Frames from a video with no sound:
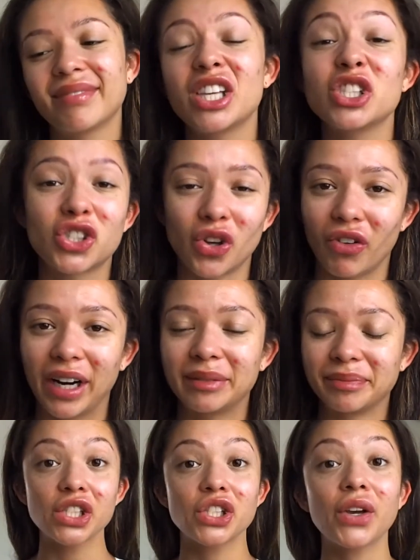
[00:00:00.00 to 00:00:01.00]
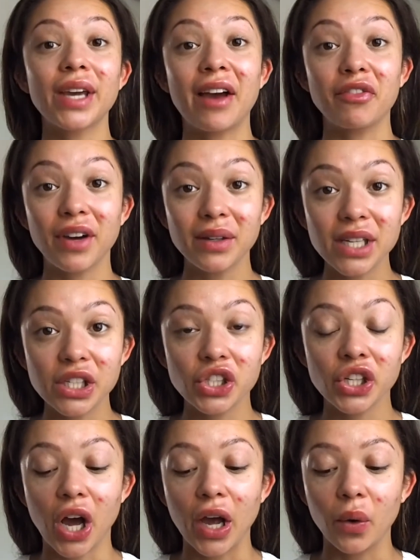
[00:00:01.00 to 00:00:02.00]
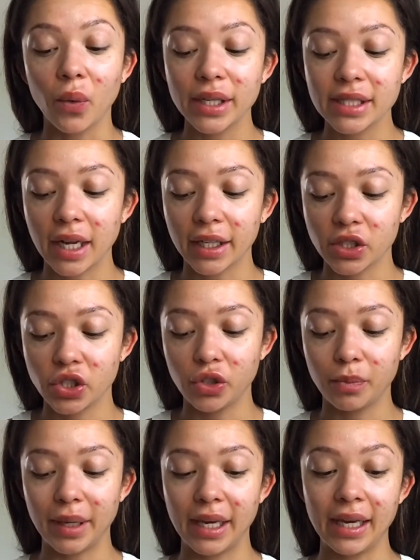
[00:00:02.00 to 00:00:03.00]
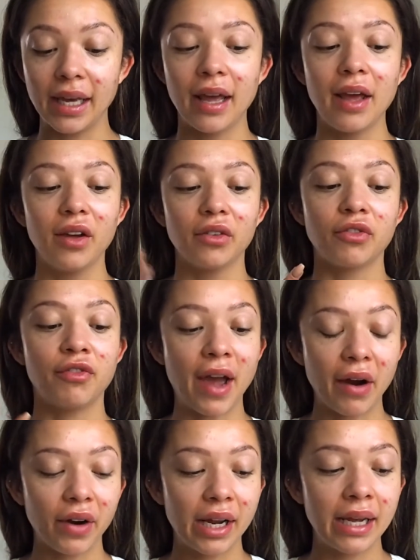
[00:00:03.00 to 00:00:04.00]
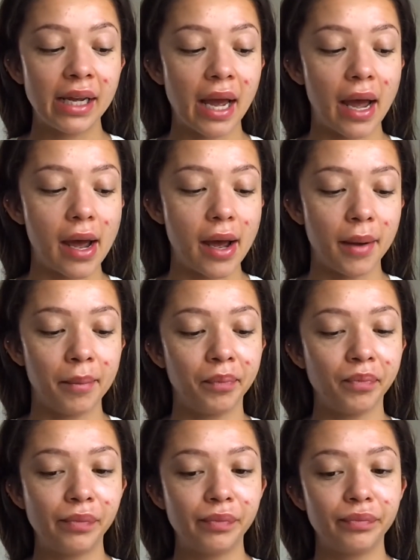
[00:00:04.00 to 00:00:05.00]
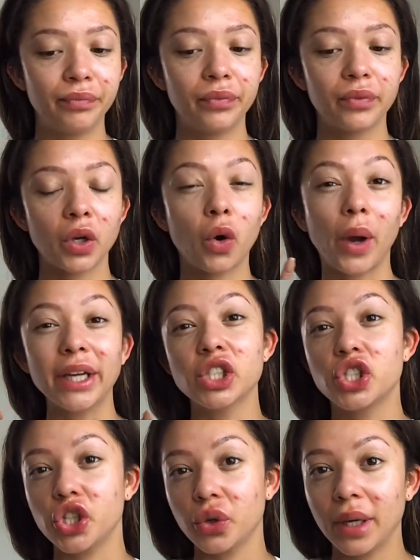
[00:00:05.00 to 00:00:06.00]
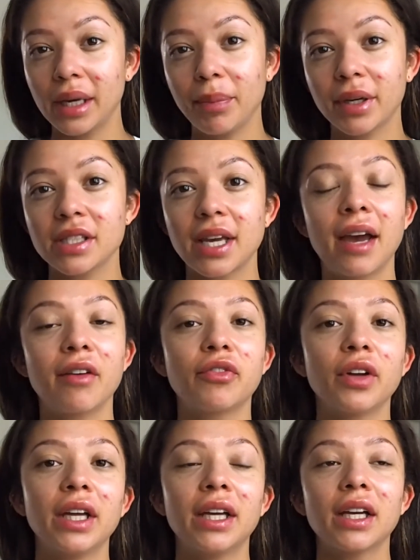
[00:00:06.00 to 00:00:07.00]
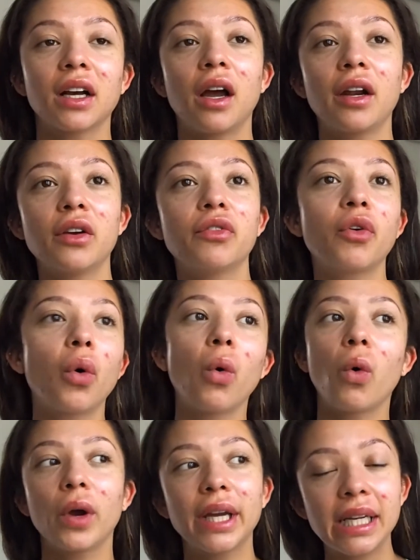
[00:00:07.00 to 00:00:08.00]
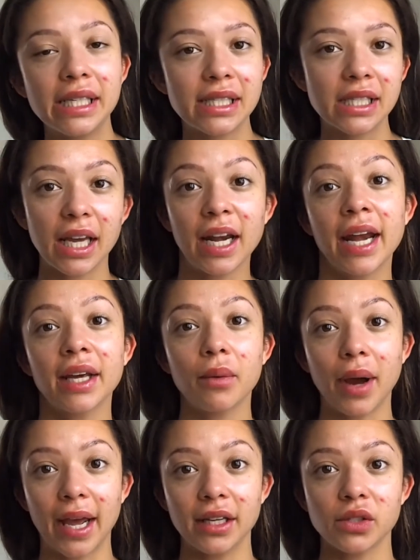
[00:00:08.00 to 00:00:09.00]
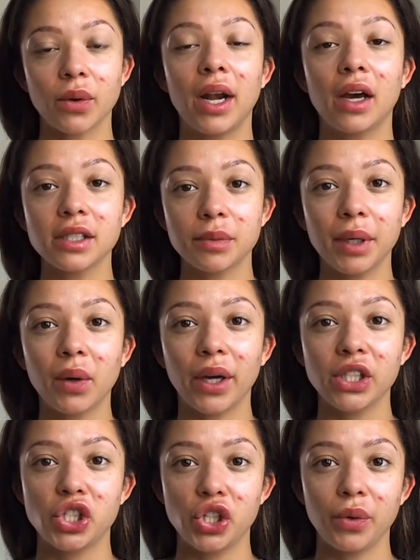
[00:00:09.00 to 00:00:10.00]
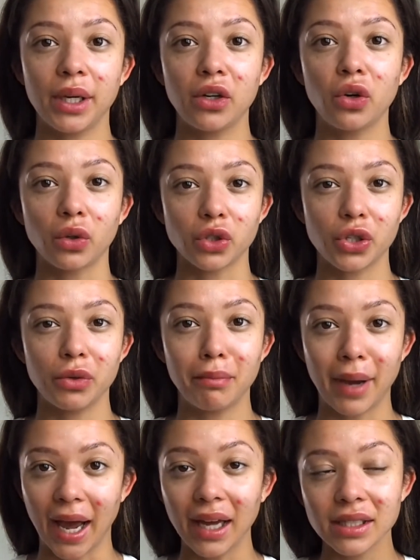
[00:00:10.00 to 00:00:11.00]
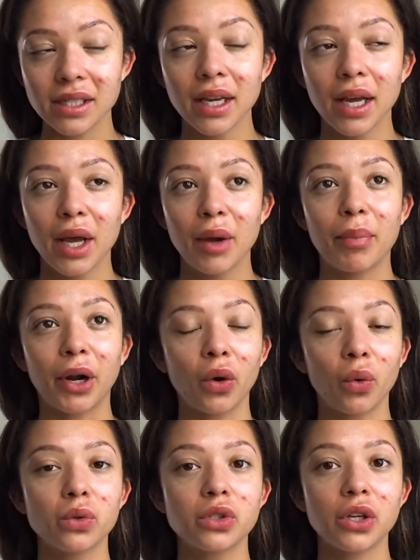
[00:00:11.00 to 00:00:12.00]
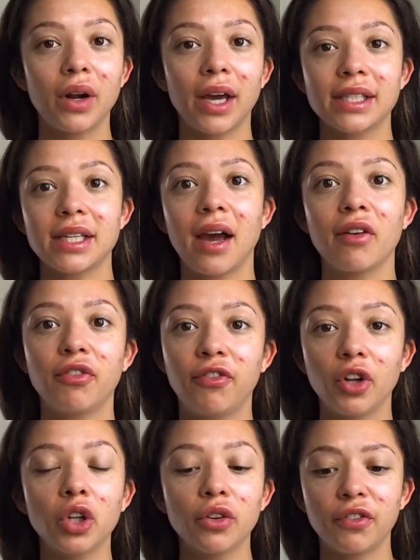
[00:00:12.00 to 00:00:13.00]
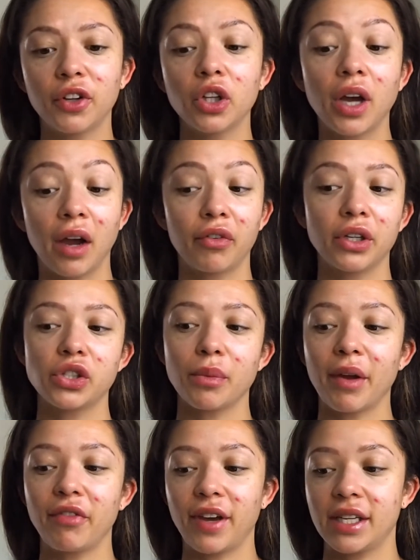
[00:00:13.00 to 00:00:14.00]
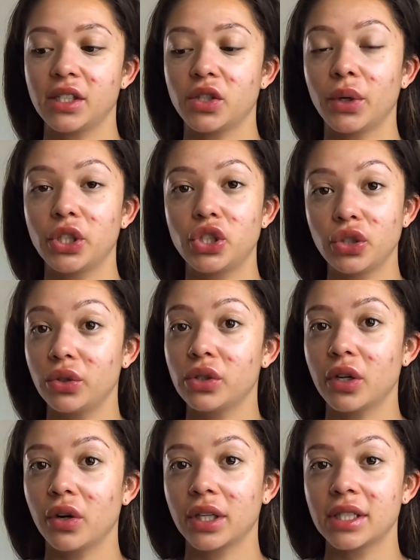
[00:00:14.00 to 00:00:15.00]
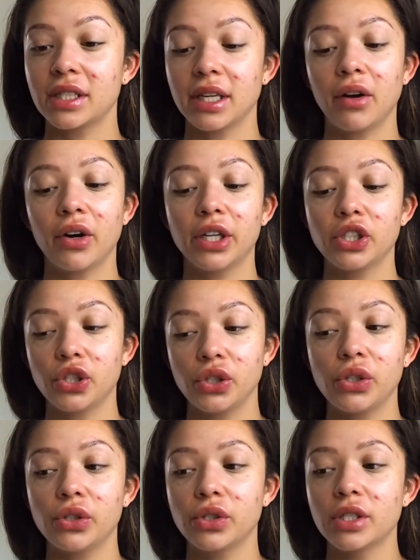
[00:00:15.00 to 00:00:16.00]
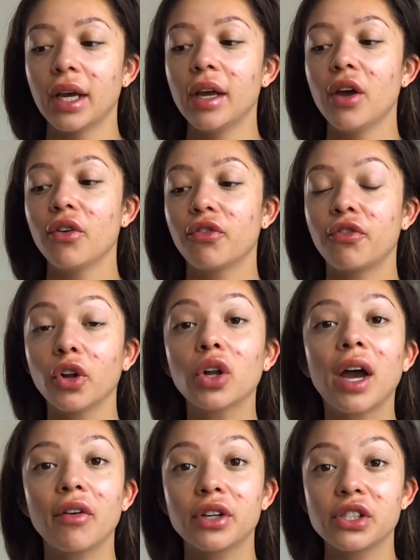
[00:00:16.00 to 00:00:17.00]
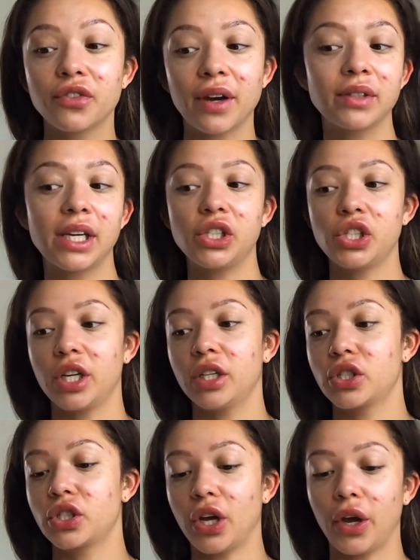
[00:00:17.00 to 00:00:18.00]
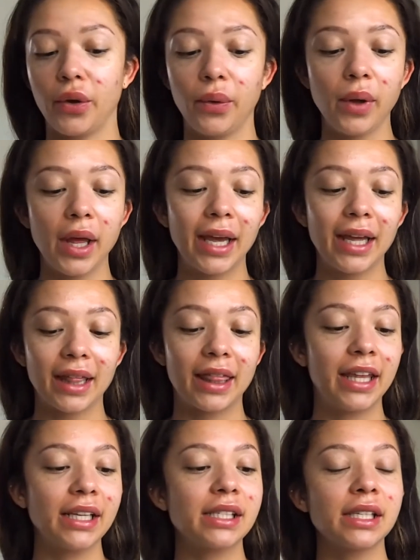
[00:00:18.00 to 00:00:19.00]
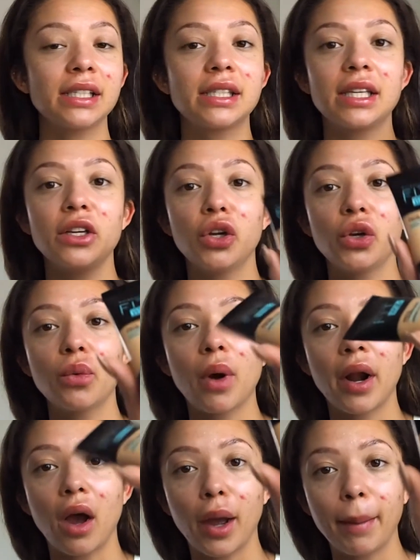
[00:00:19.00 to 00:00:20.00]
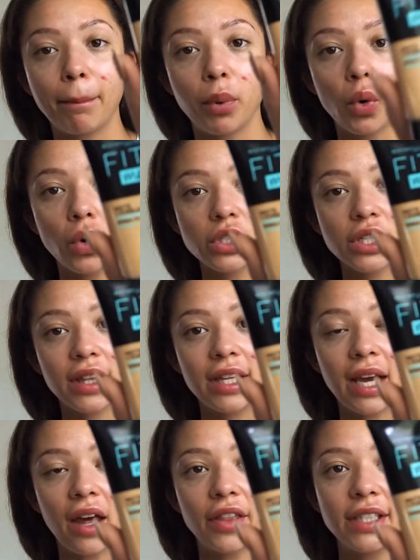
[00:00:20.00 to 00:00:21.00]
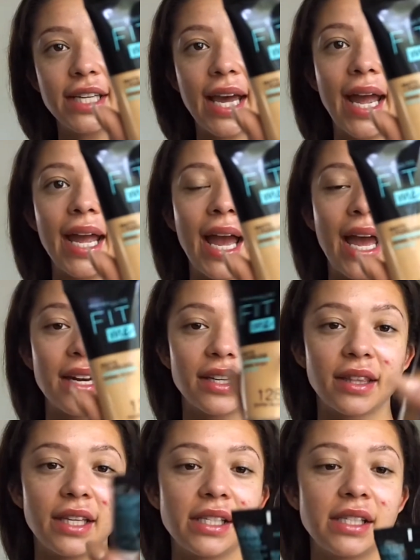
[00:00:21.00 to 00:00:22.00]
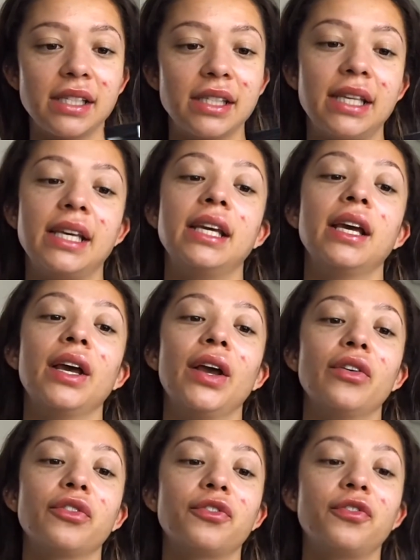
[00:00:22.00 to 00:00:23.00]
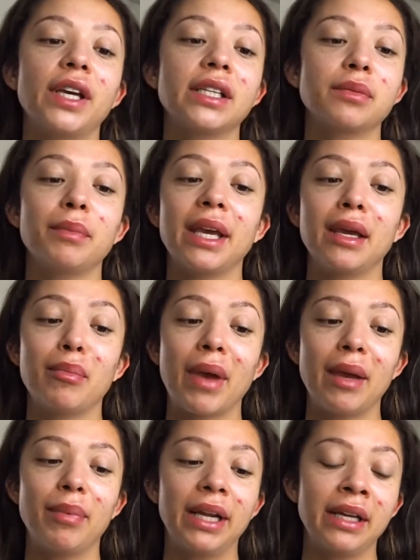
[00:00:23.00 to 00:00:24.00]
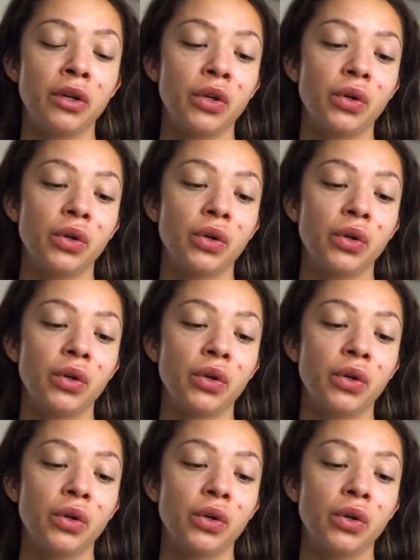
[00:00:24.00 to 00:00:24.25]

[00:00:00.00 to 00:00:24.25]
Sorry. So yeah, foundation, I always like to be very, quite dewy because I have kind of oily skin anyway. So I like to be quite dewy and not too matte, but I also like to have full coverage on my face. So I do use a lot of concealer and I do use full coverage foundation. So this is the new one I bought the other day, and this is the Fit Me Maybelline New